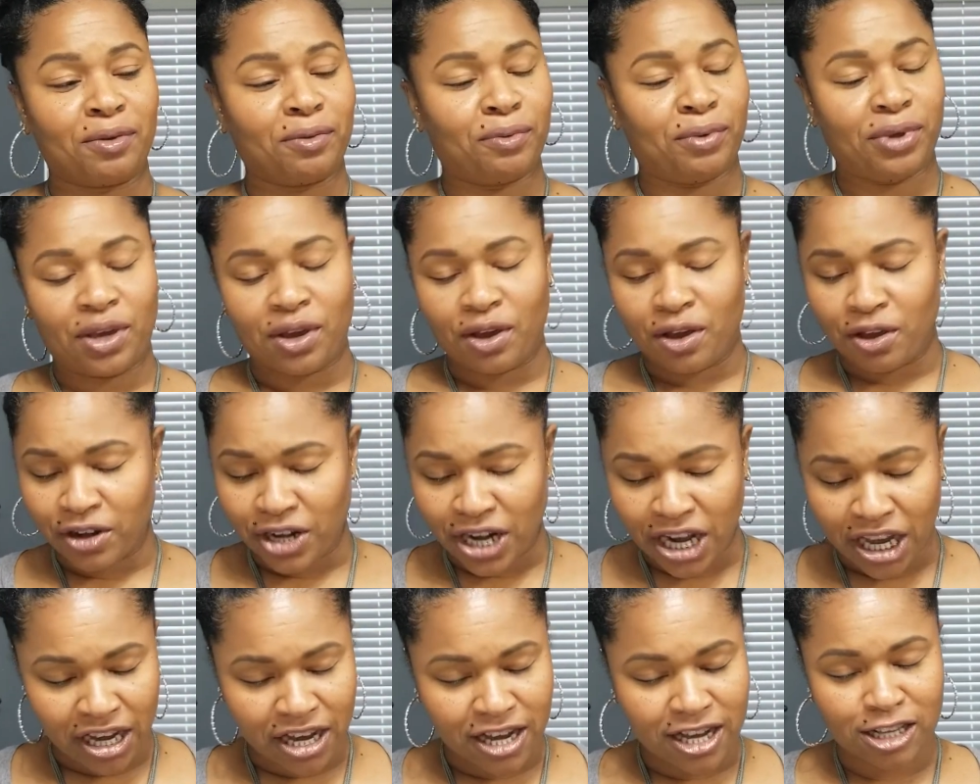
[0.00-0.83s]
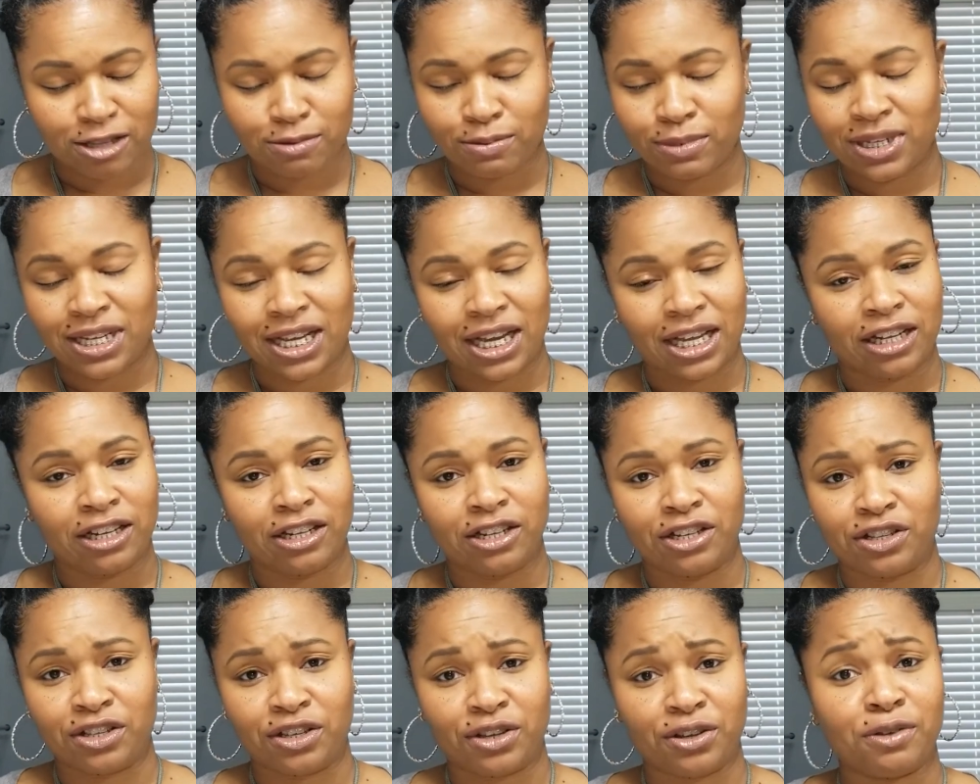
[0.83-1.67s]
We all not
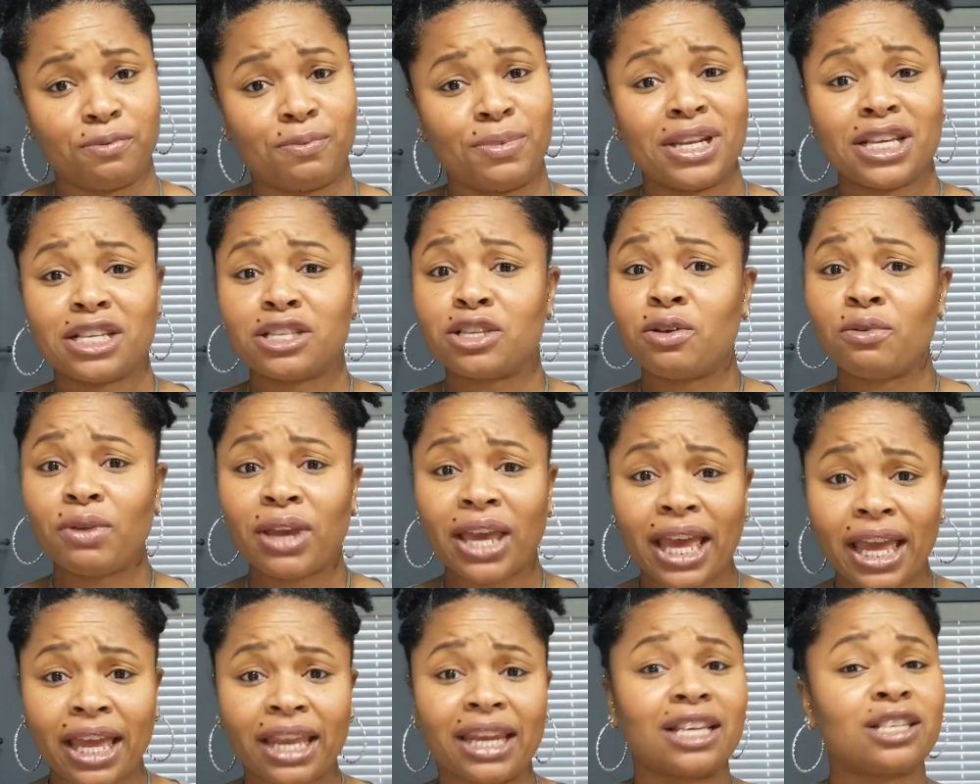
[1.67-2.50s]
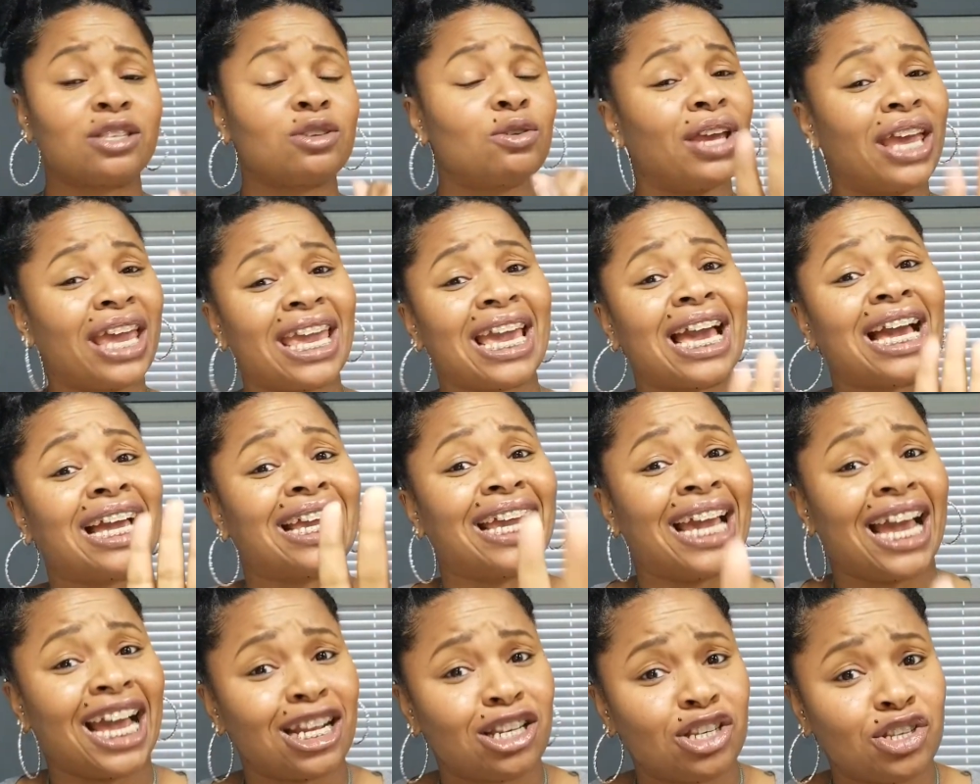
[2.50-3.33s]
cosmetologists, girl. But that's okay. That's okay. I
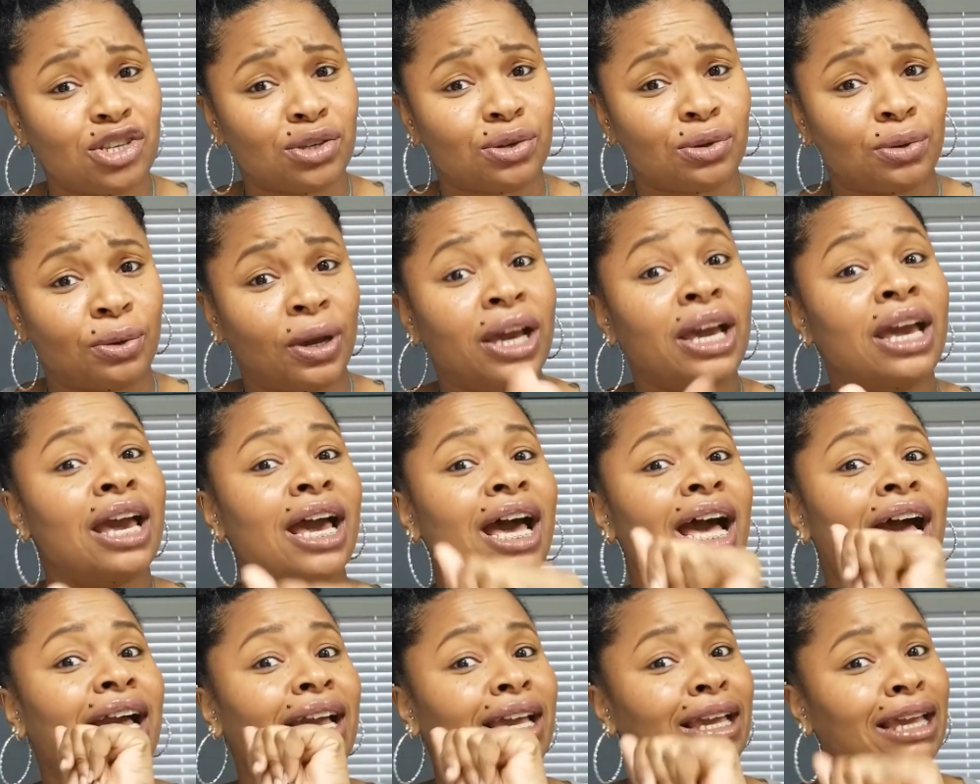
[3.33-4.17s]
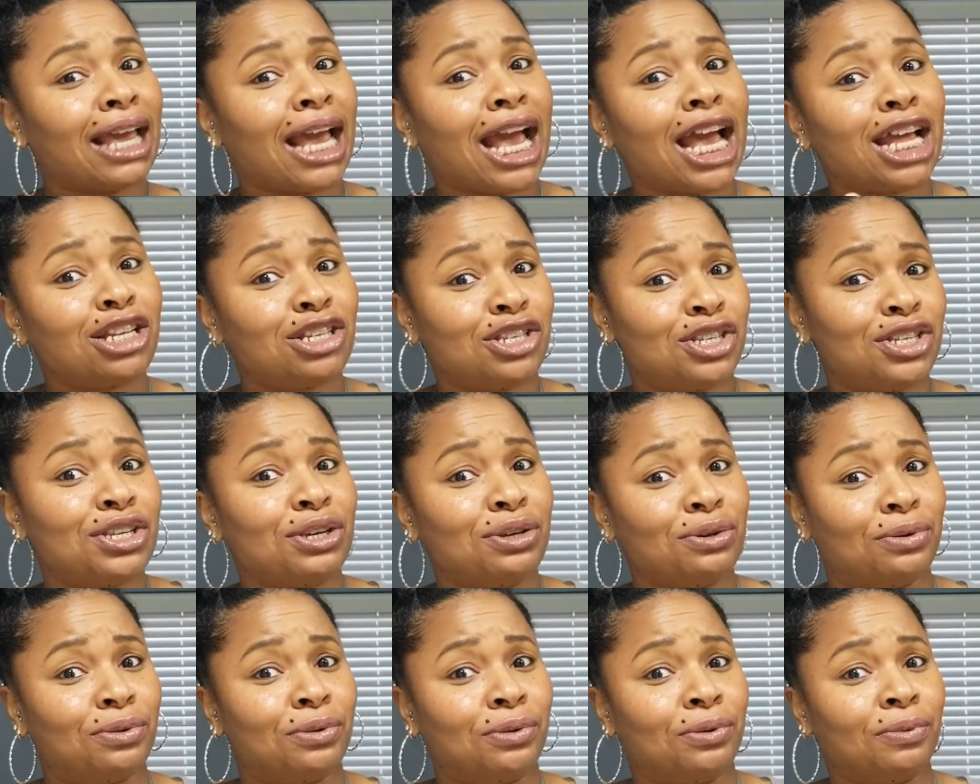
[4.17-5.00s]
got you. I got
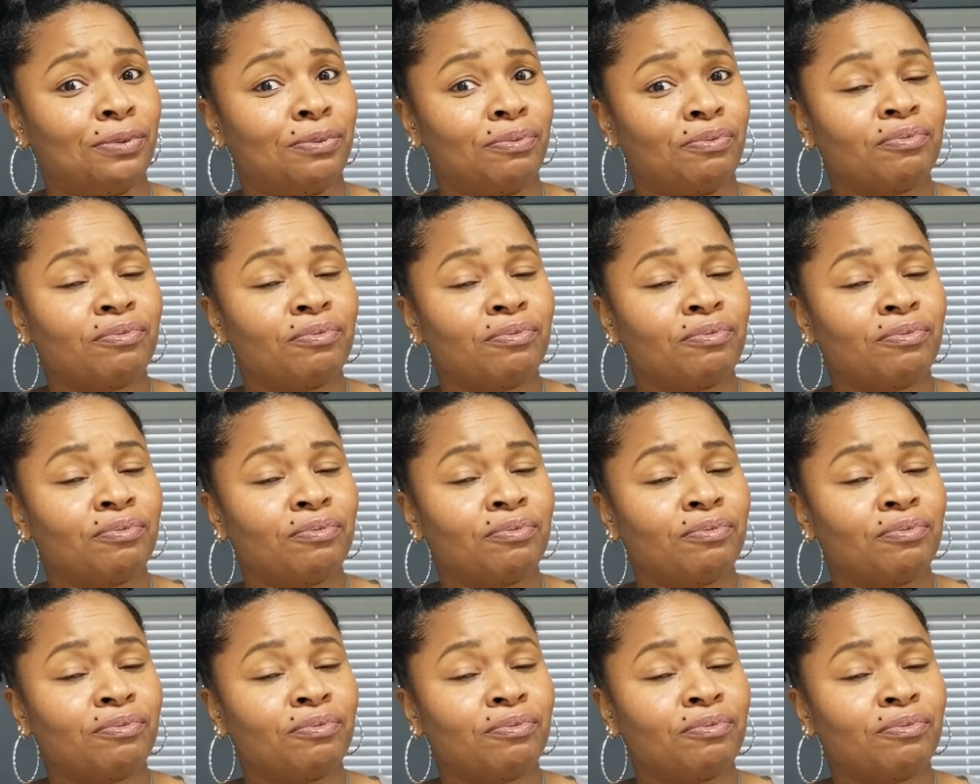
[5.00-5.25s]
you.